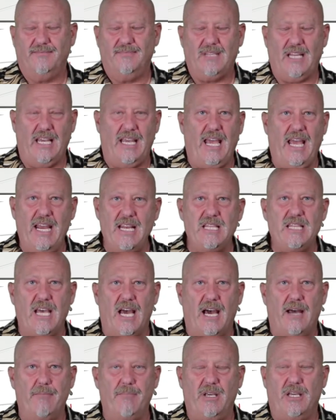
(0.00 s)
I hate
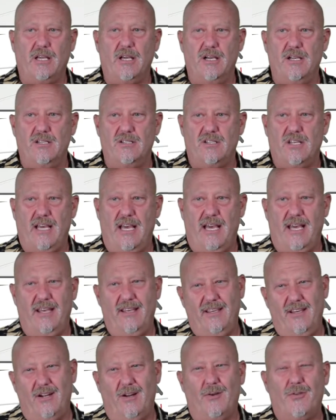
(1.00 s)
that because,
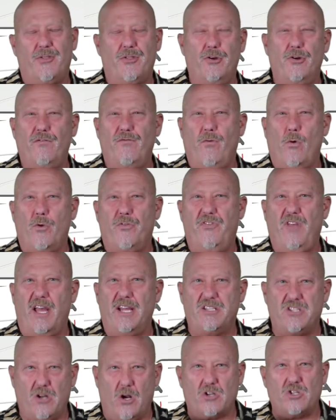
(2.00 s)
you know, third, fourth day, it
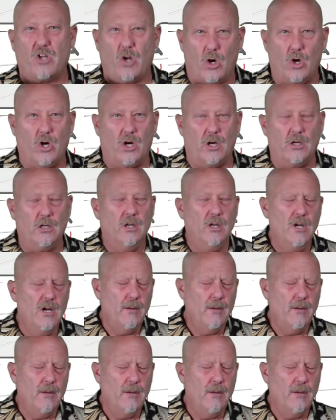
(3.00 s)
starts to hurt.